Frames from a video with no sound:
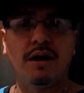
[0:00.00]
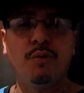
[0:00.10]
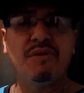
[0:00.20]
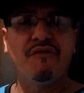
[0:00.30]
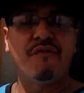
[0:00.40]

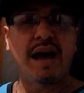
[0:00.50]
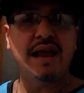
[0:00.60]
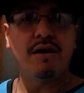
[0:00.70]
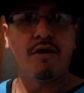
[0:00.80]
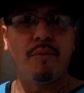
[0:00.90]
we
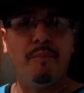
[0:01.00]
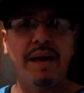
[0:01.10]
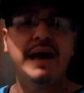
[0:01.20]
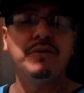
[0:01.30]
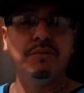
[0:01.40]
fight our
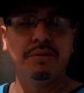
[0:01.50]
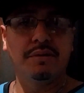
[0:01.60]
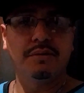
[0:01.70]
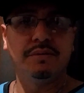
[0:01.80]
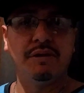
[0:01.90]

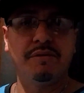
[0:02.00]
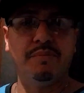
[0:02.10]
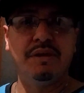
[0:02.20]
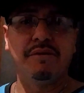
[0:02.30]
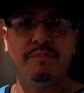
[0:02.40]
battles.
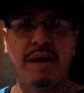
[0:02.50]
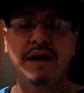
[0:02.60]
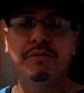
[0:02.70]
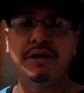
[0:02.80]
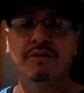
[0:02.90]
There's
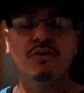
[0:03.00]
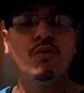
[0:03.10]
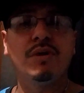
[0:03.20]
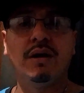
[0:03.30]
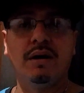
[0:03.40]
battles that are
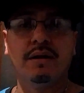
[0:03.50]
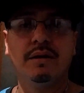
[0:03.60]
going on,